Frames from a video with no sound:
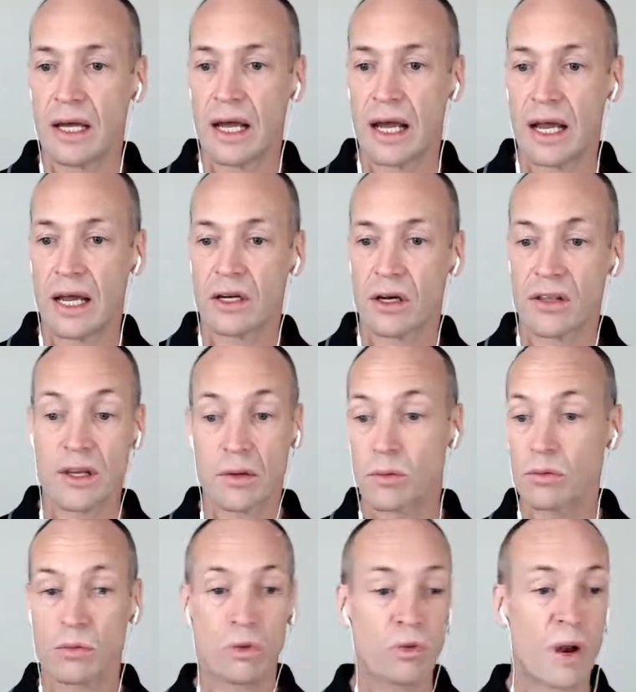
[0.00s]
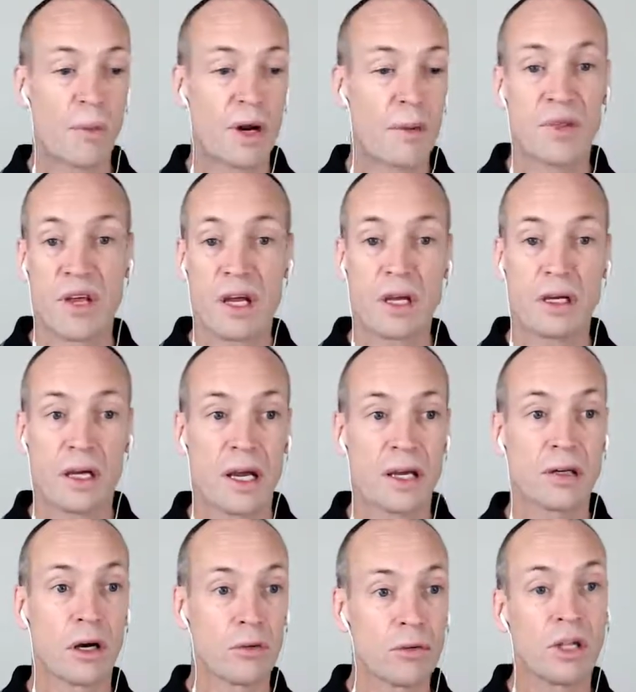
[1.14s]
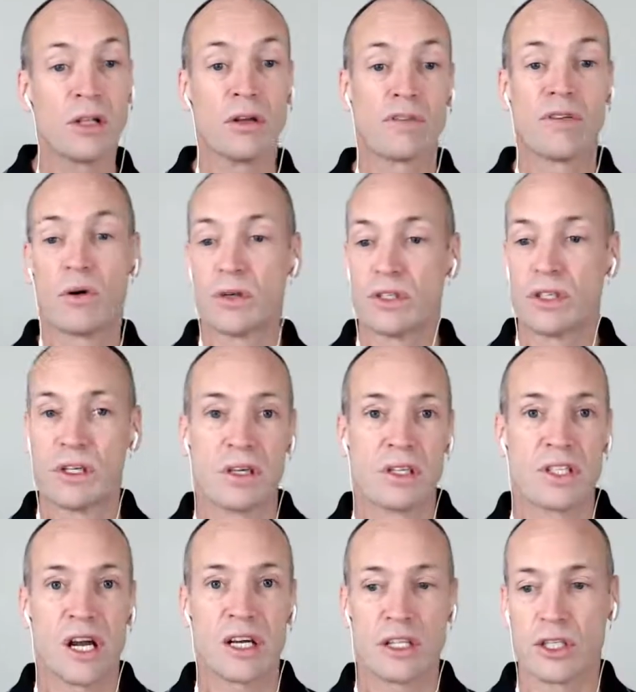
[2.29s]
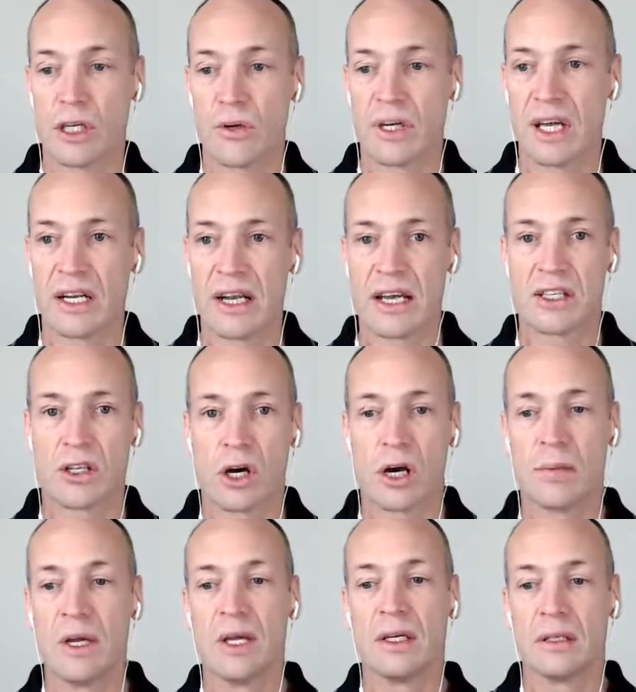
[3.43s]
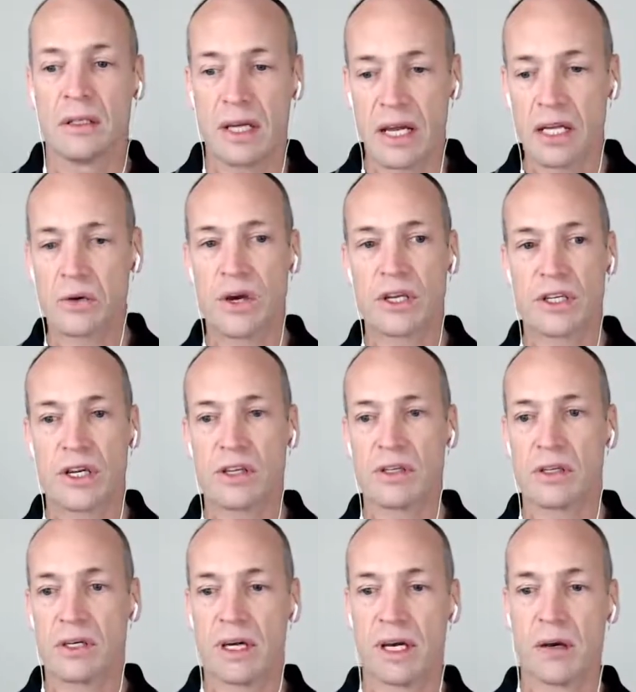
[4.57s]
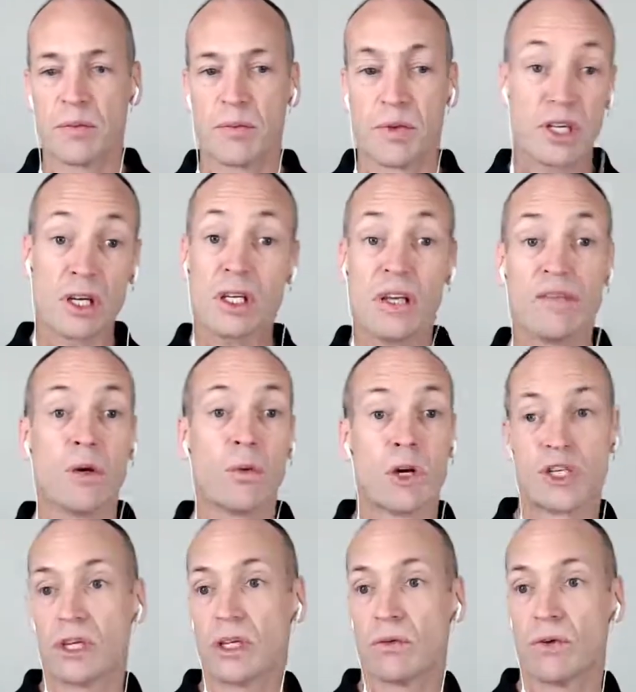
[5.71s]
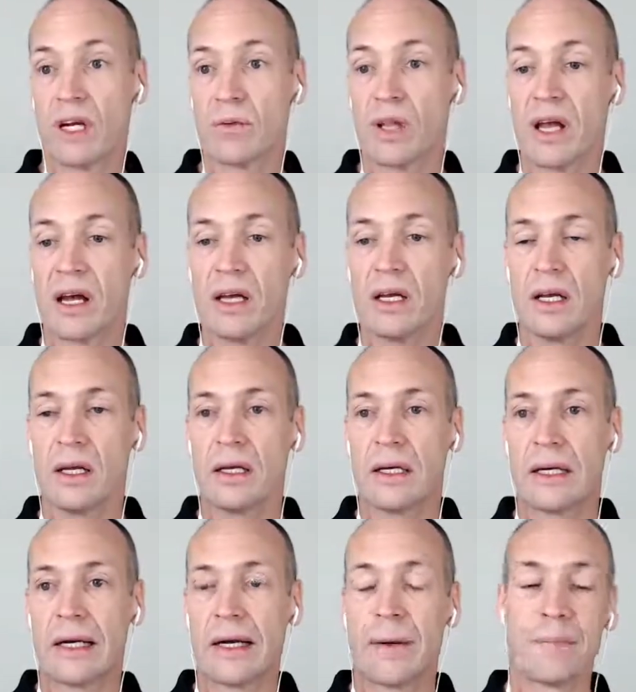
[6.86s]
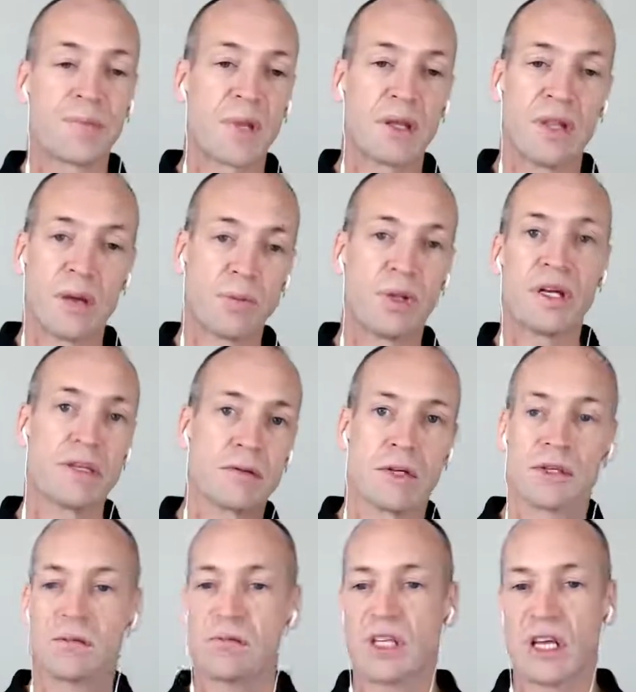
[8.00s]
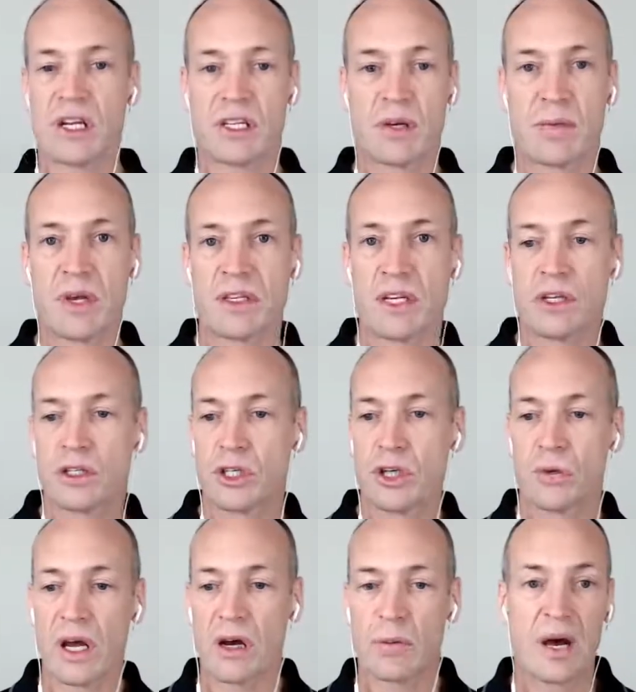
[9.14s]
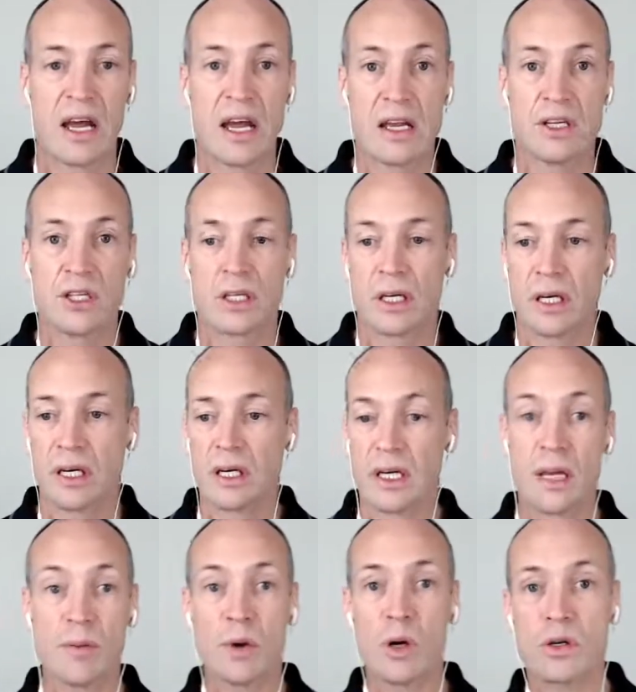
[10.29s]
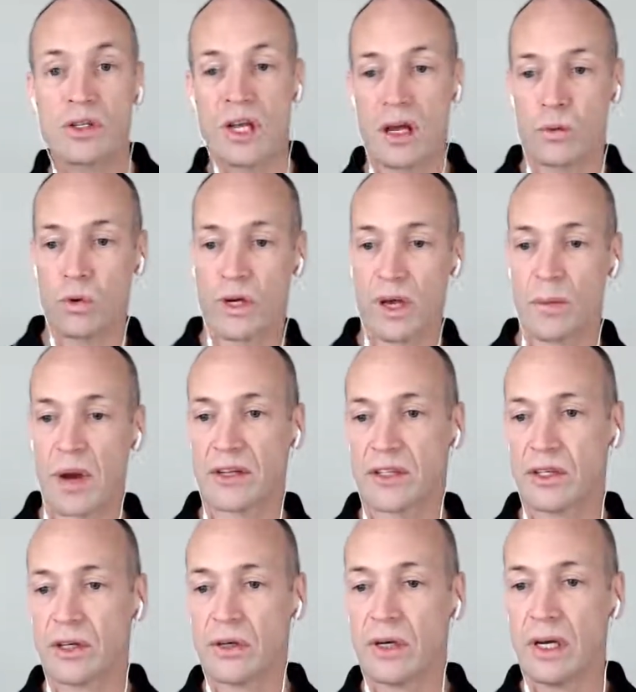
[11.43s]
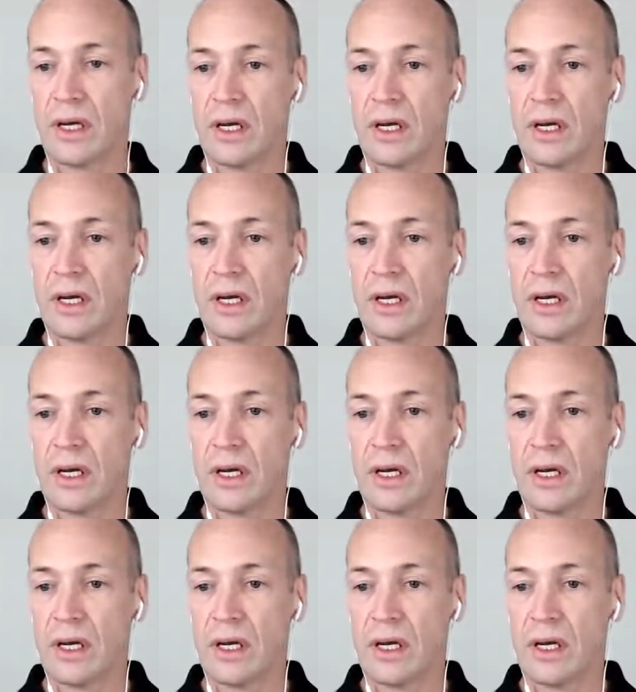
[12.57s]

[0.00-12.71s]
And I think we'll wrap it up there. And I really look forward to chatting to you again next time. Any questions, particularly if you're watching the replay, then please just send us a message to our page inbox and we'll get back to you